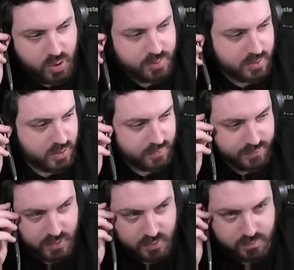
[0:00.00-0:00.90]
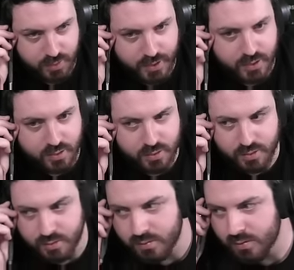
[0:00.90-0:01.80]
and like fucking play on
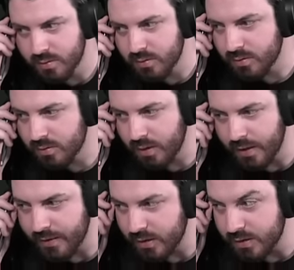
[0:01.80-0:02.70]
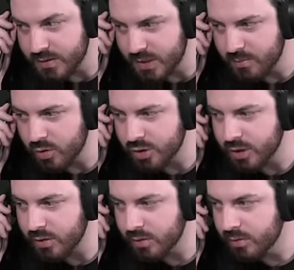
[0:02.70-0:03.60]
a client that you can see more
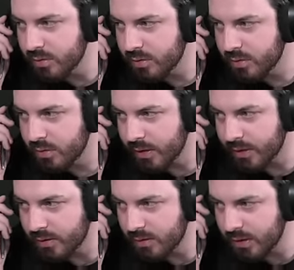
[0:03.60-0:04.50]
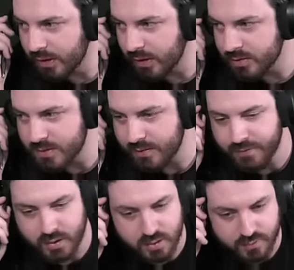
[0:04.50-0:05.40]
shit on. Like clicking isn't that
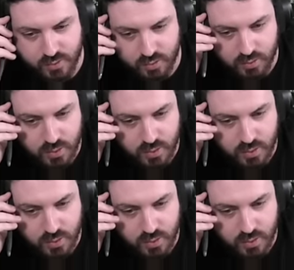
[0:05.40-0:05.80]
fucking difficult.